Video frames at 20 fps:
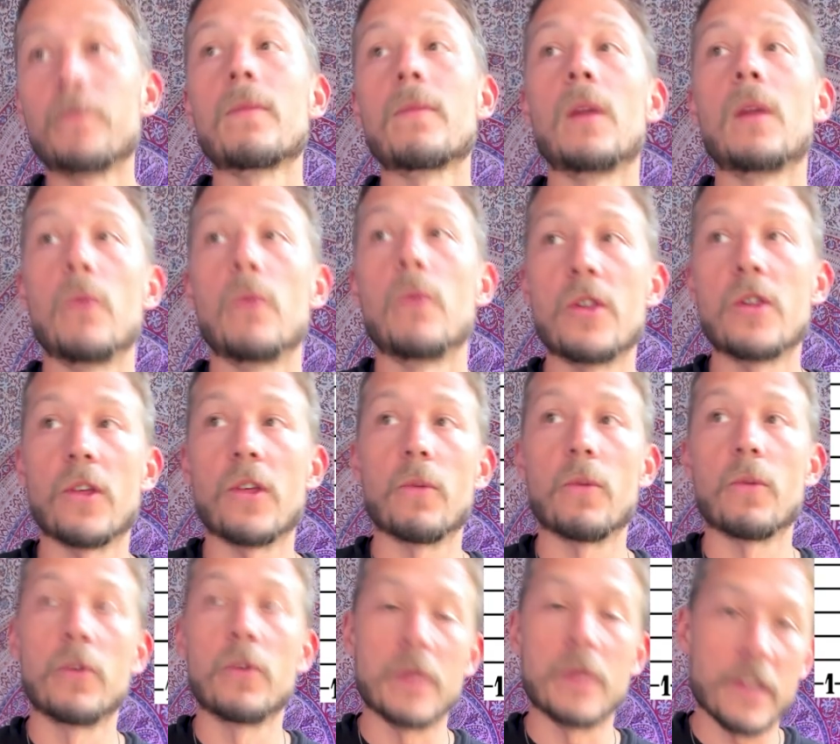
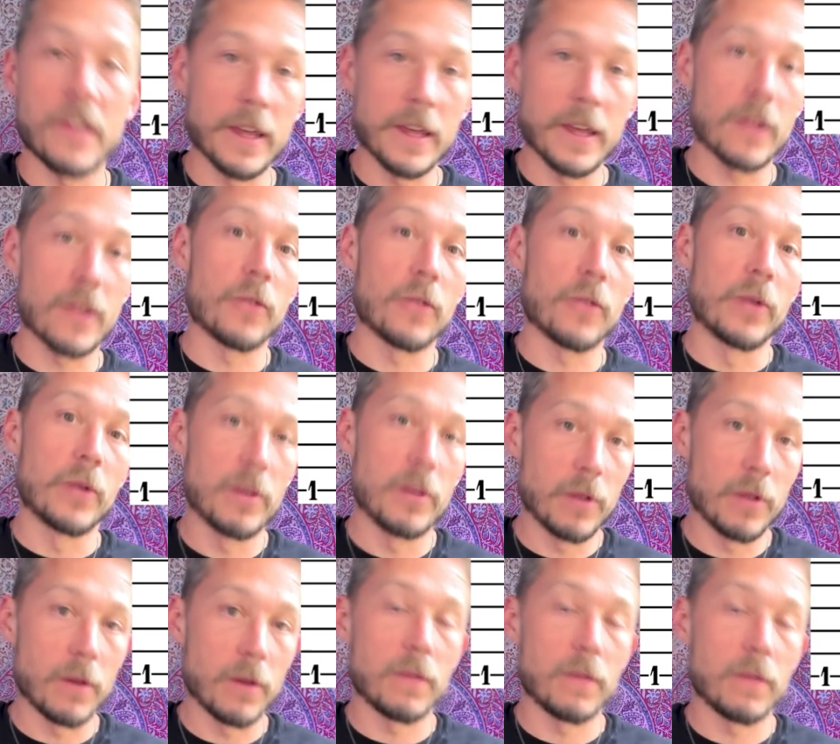We're doing 6-3 with
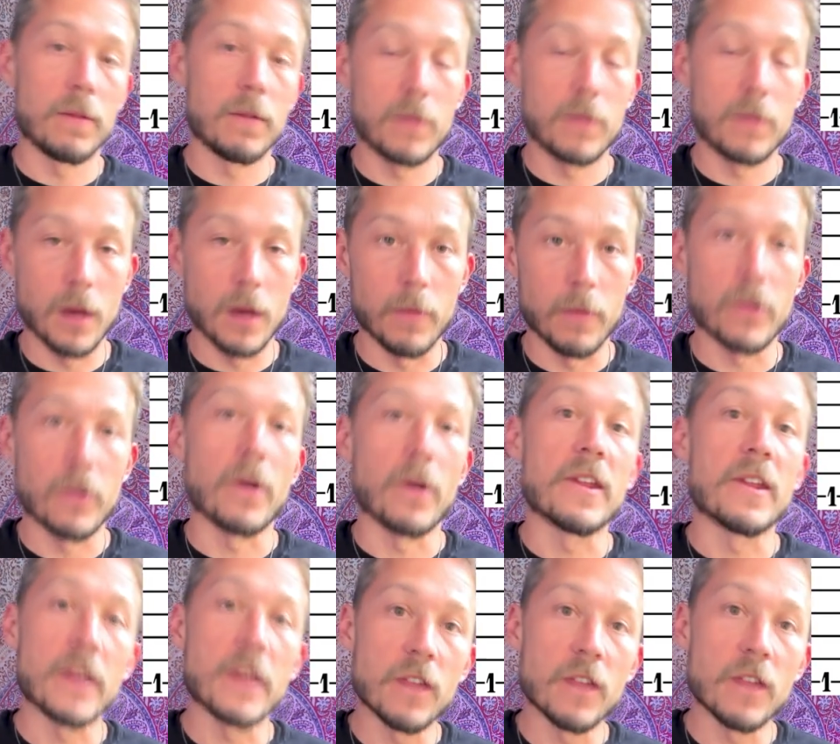our thumb, or sorry,
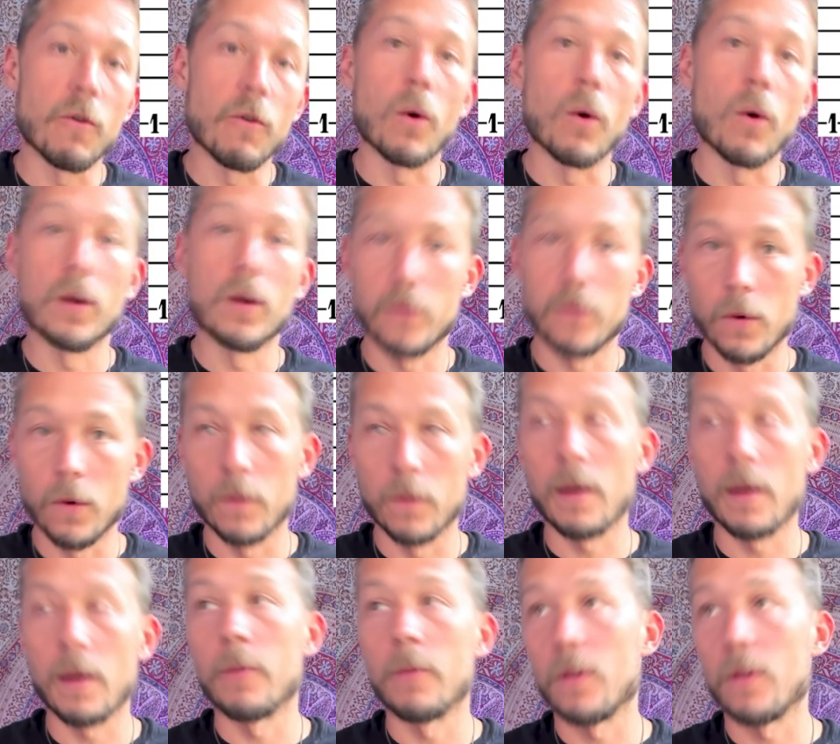6-4 the whole
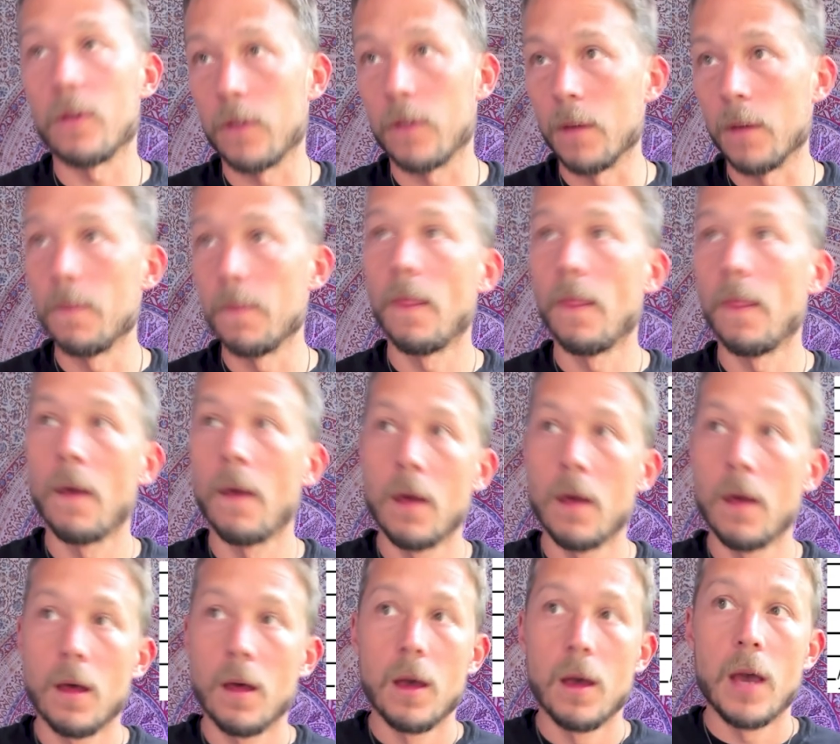time with our thumb.
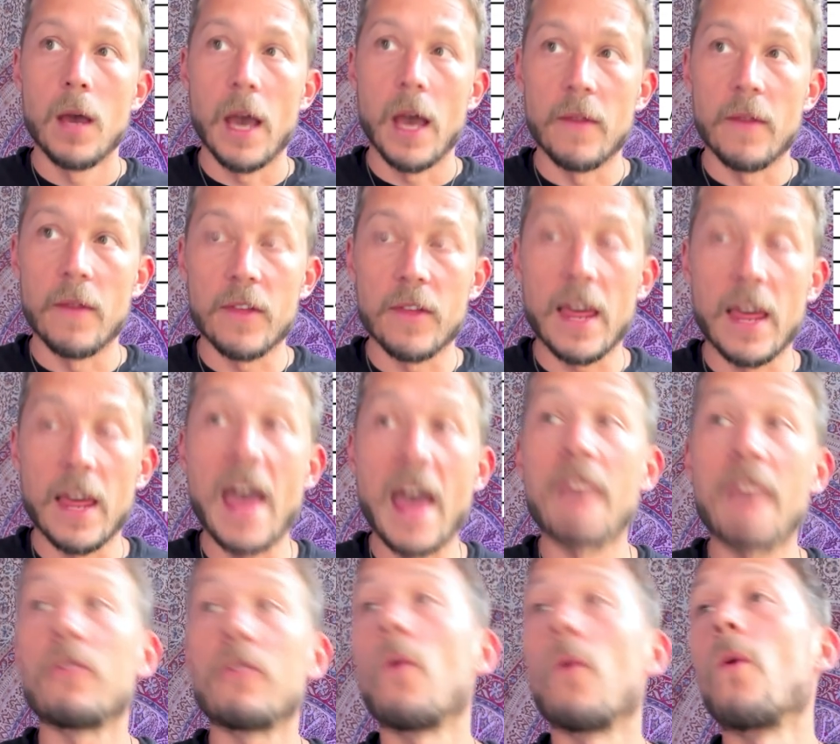And this
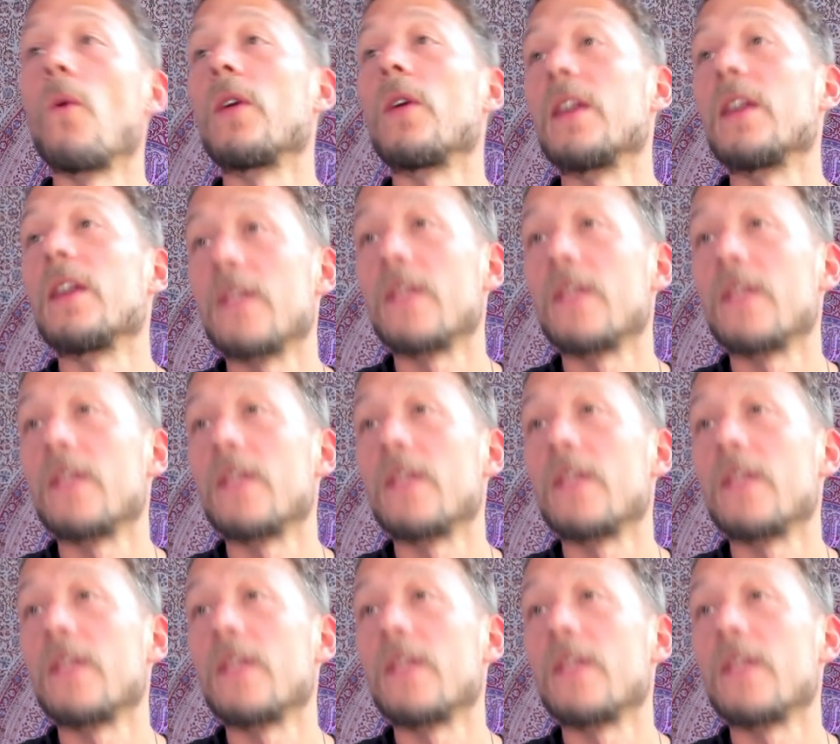F chord is